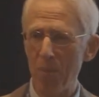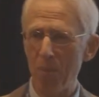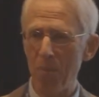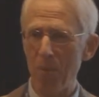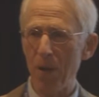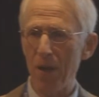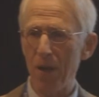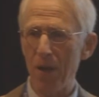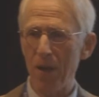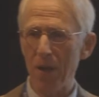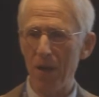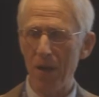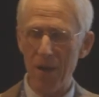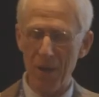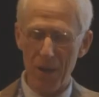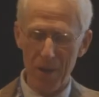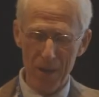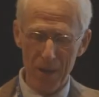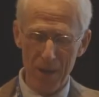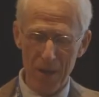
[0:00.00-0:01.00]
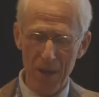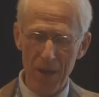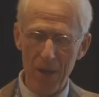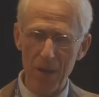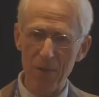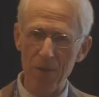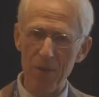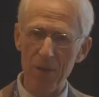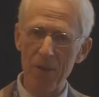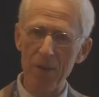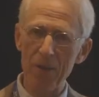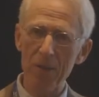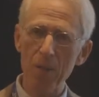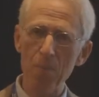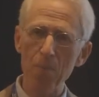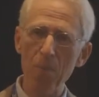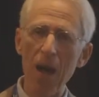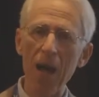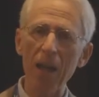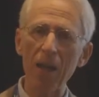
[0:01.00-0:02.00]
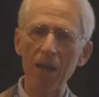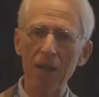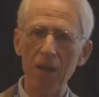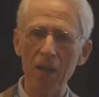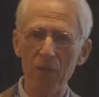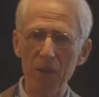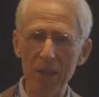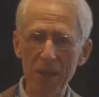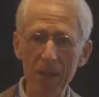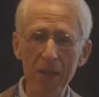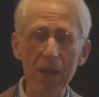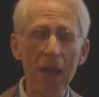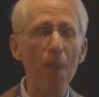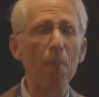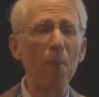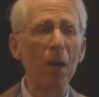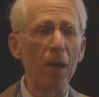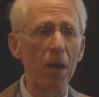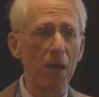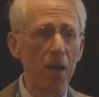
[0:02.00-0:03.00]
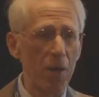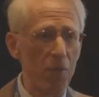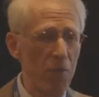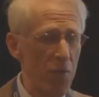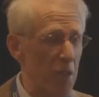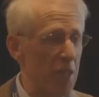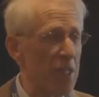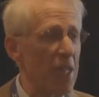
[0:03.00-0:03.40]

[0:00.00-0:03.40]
but kind of a symbolic of a dilemma of the